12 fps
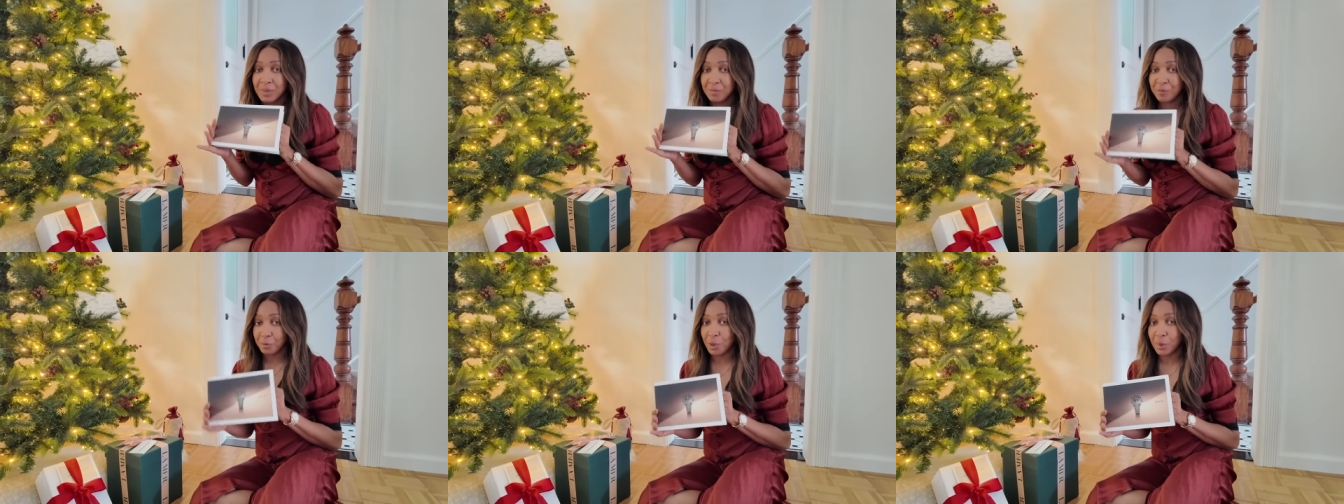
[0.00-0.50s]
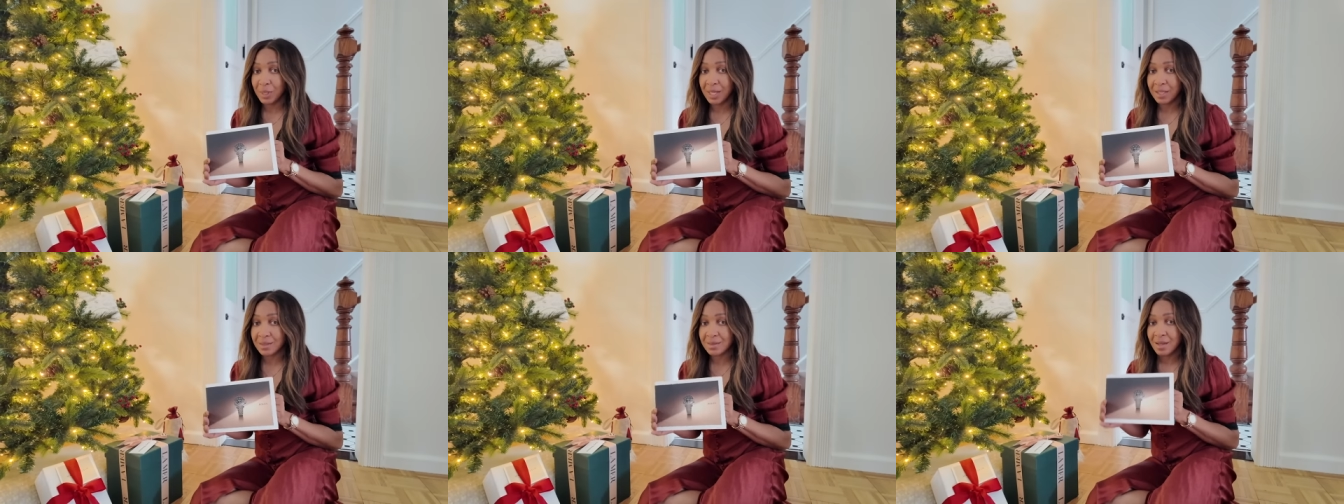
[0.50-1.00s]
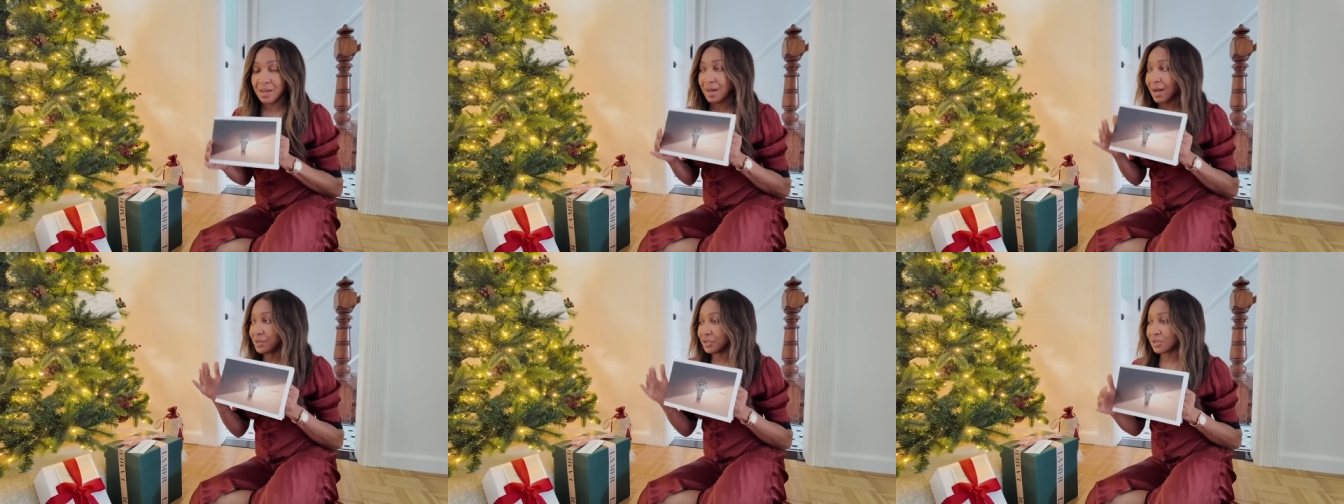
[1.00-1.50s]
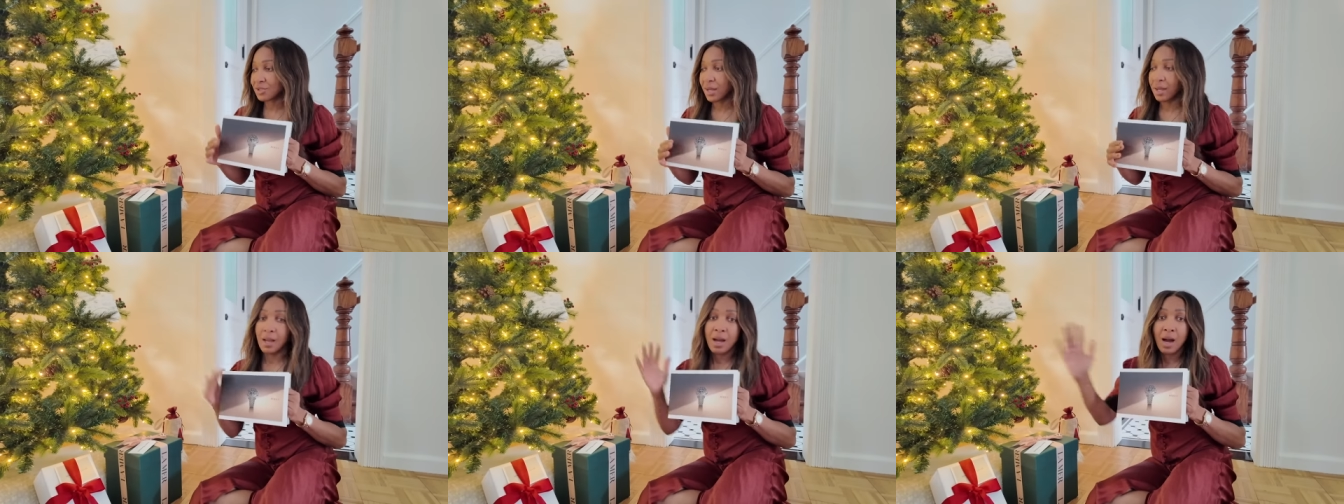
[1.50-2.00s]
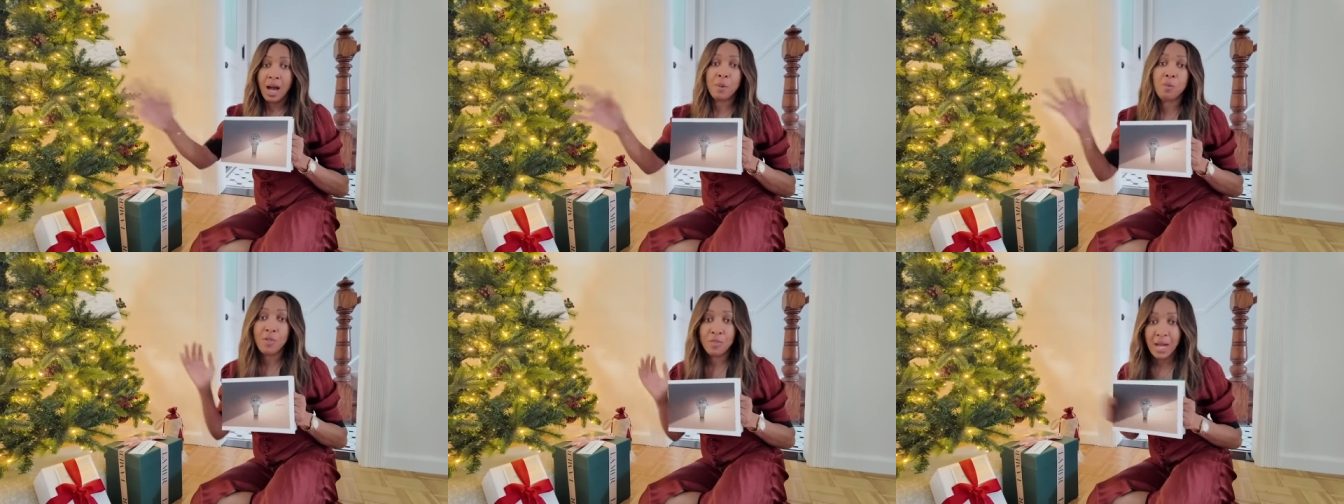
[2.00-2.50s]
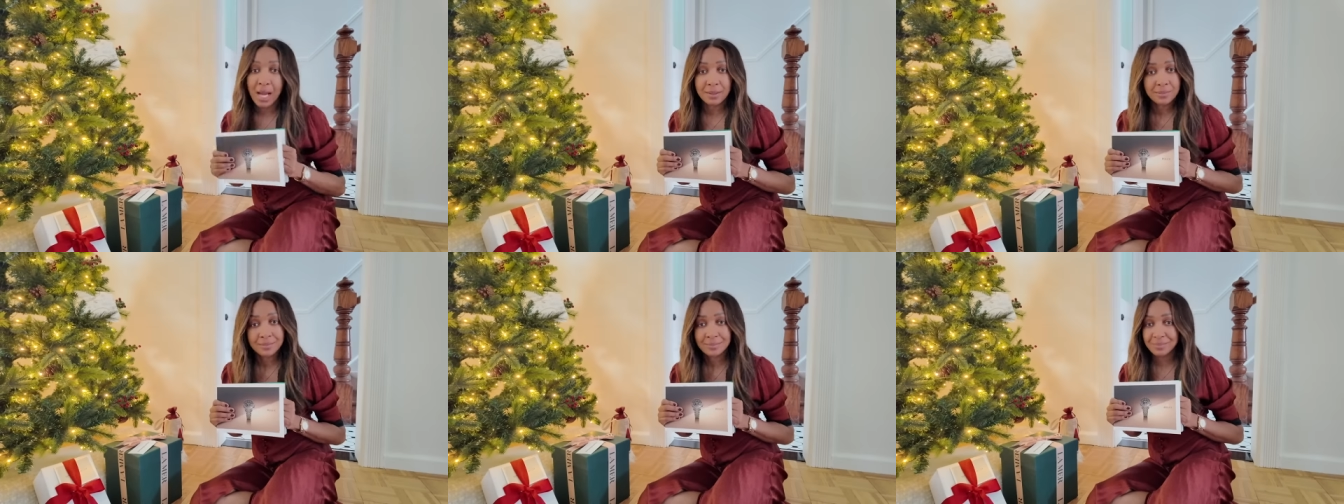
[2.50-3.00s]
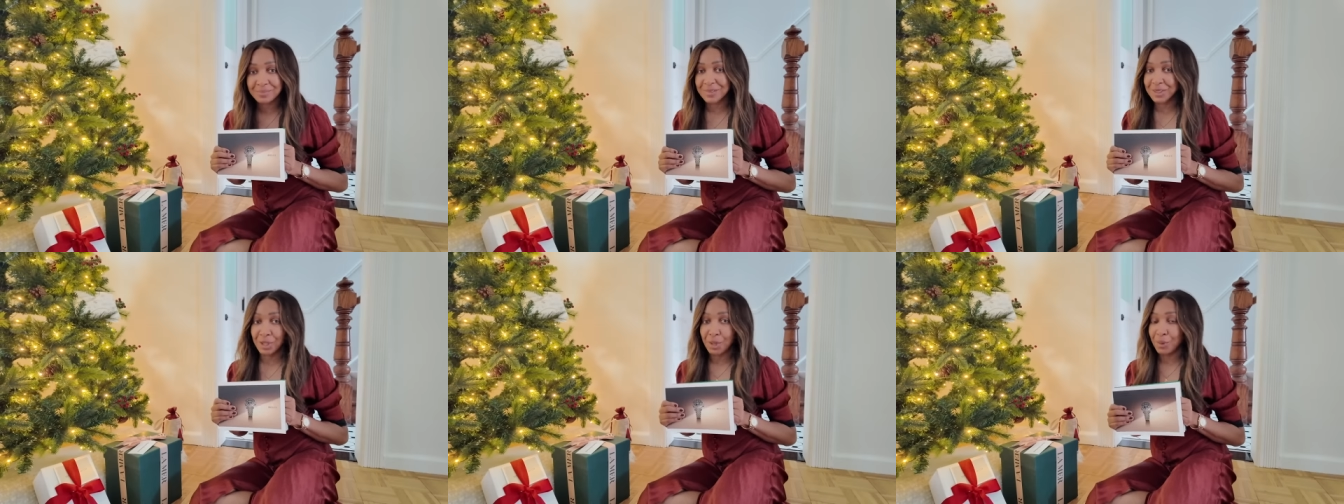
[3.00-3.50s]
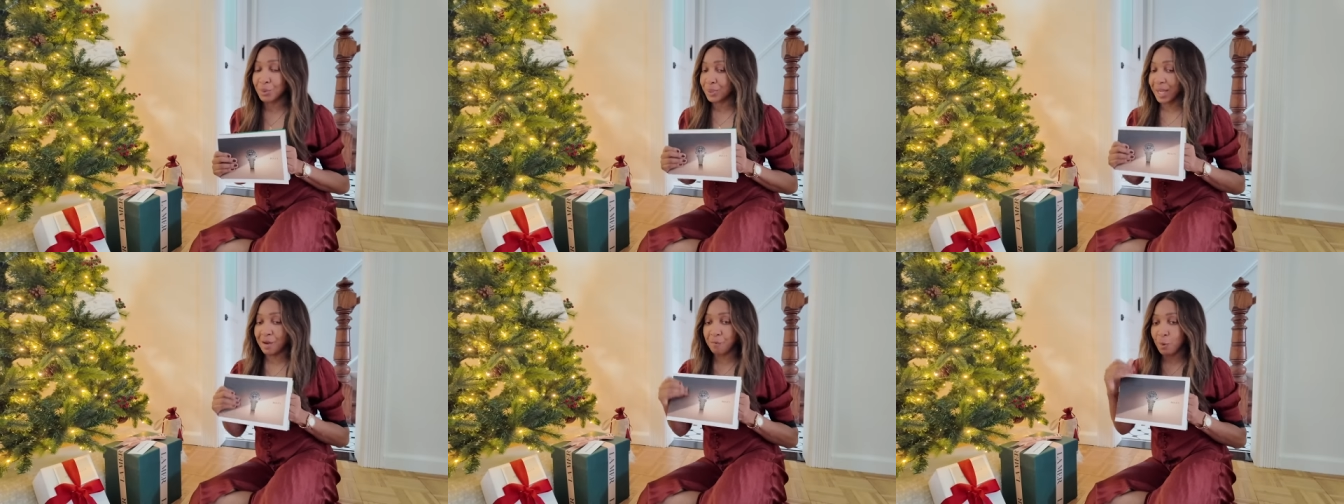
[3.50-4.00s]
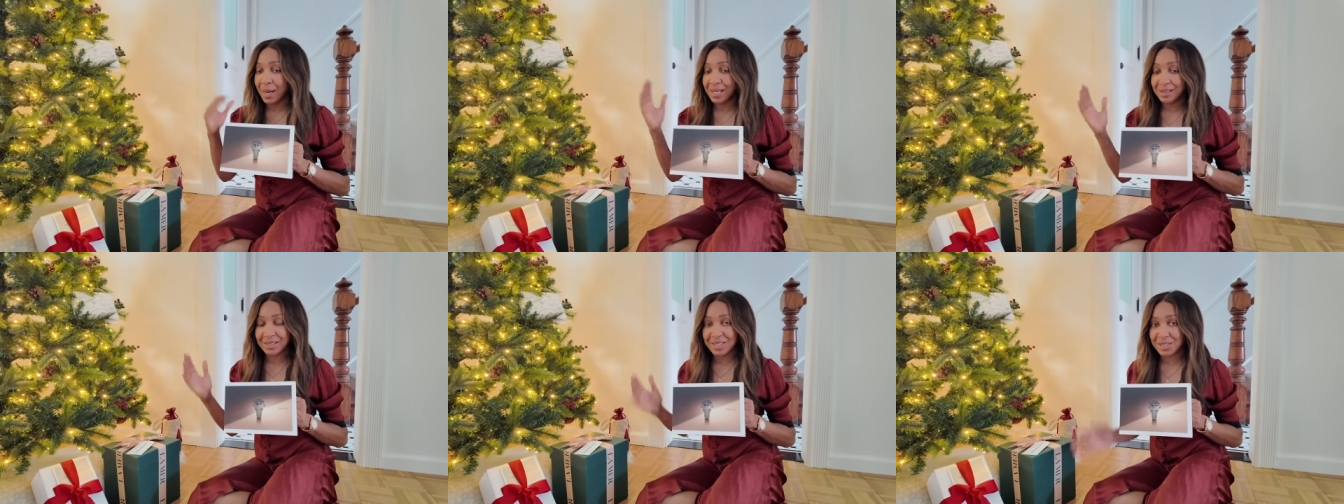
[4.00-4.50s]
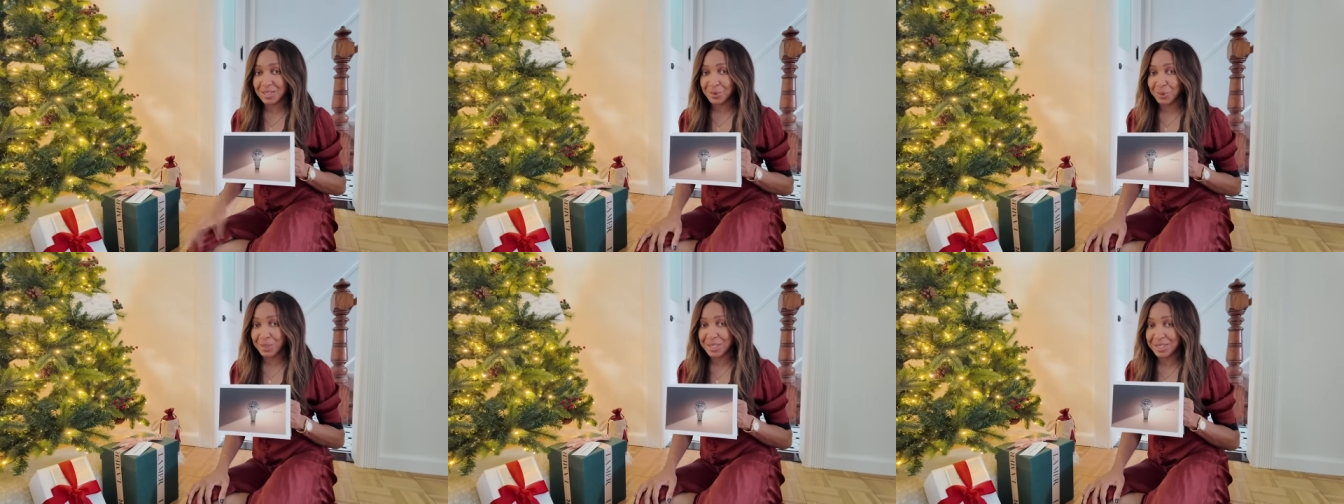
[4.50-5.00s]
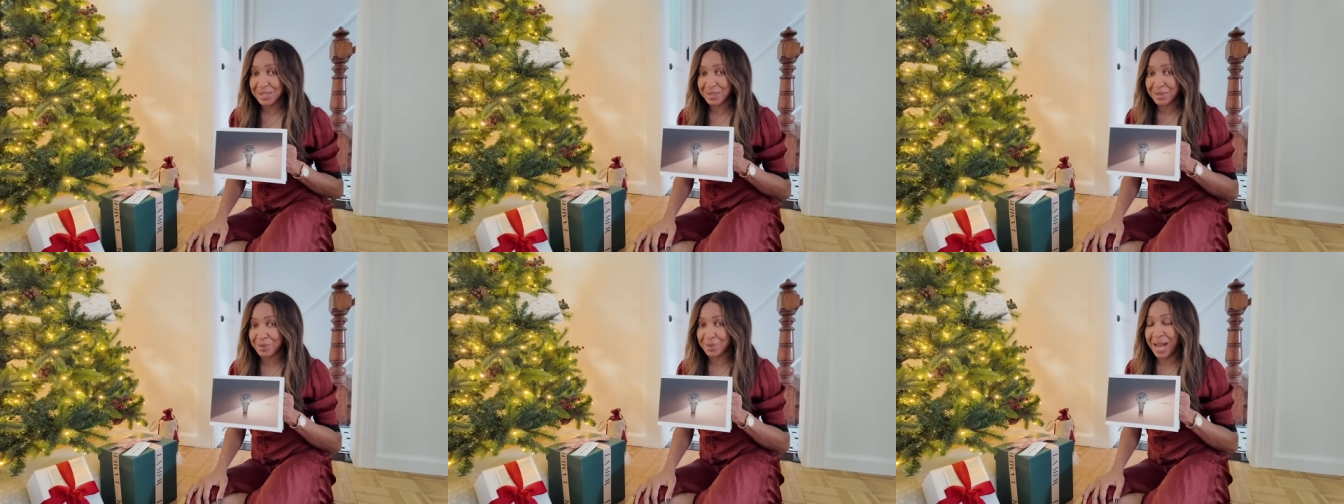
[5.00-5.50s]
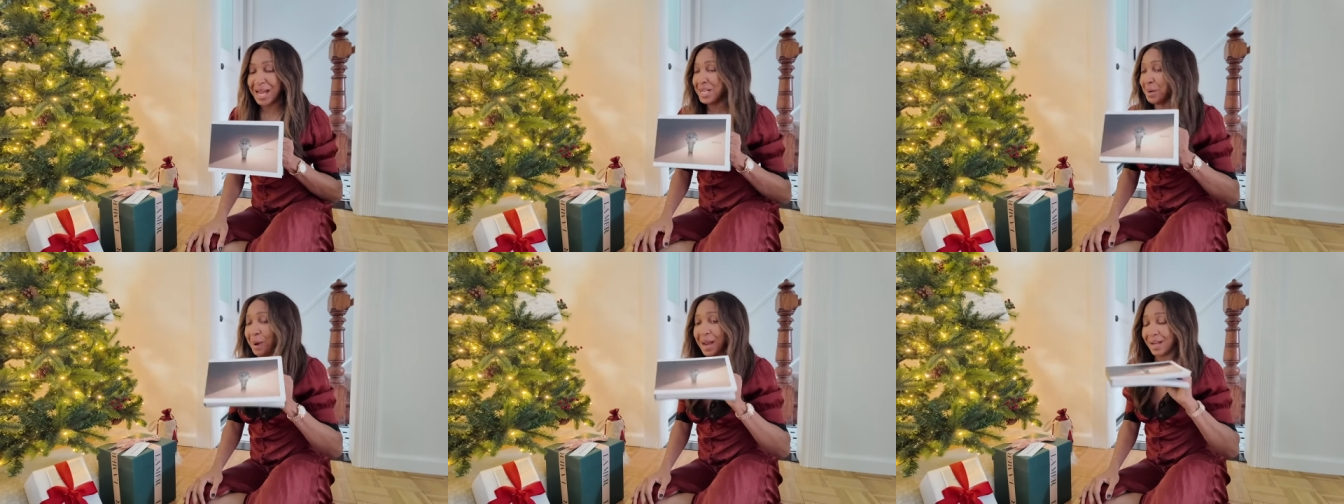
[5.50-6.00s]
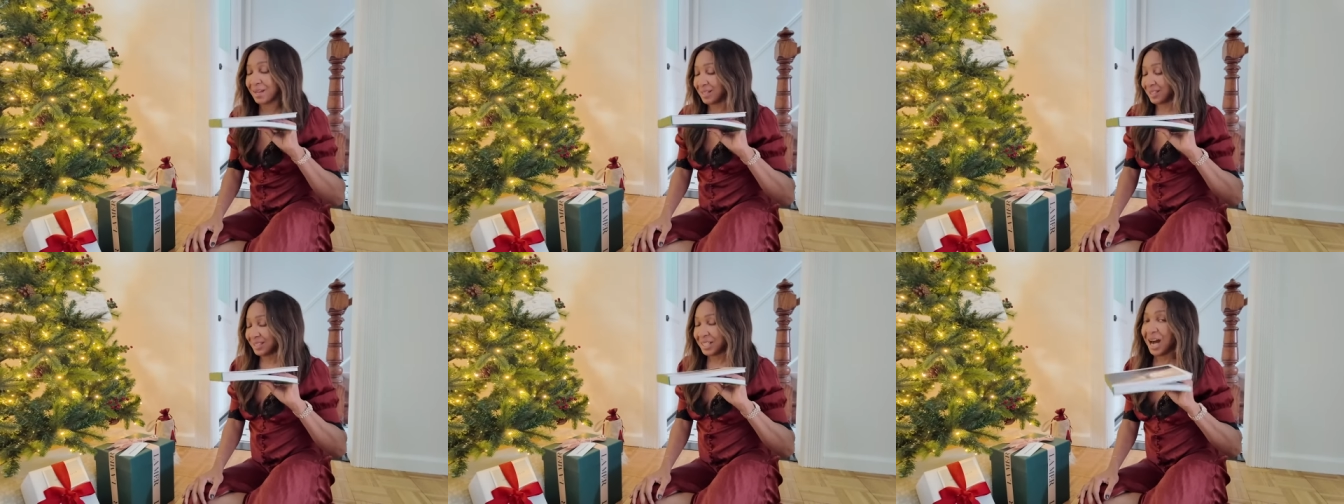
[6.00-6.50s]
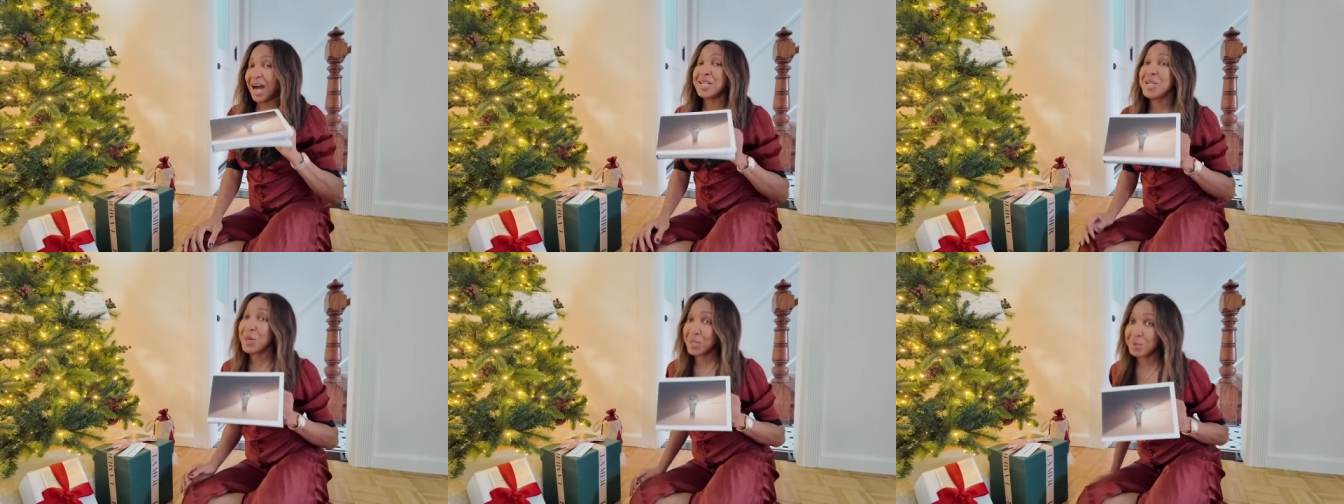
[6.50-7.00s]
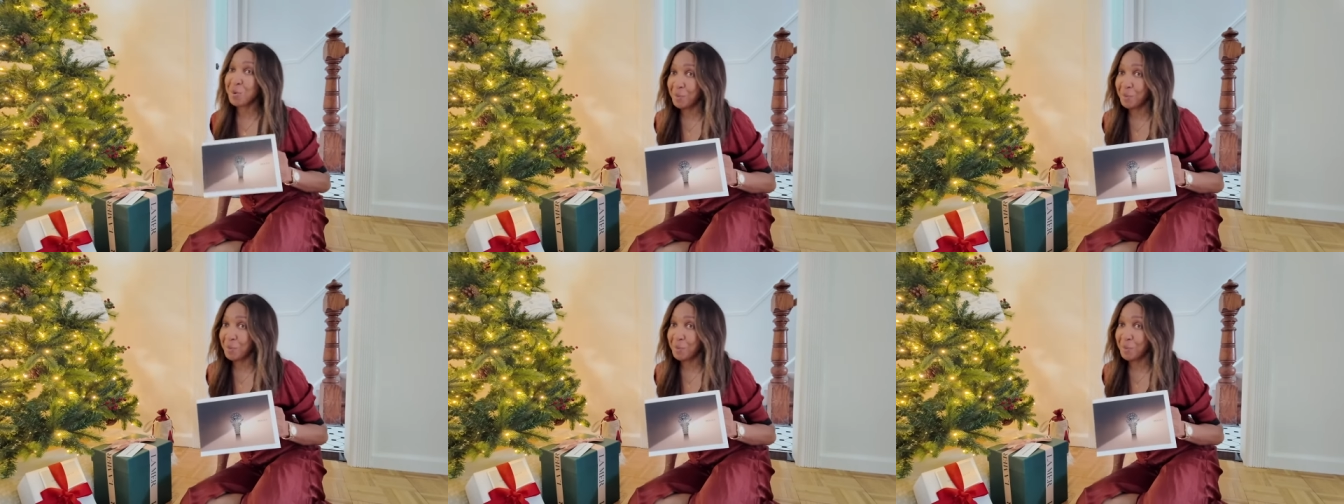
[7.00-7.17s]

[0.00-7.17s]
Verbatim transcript: for Rolex and just say, I want that. So they have waiting lists and all this. Anyway, I know that's what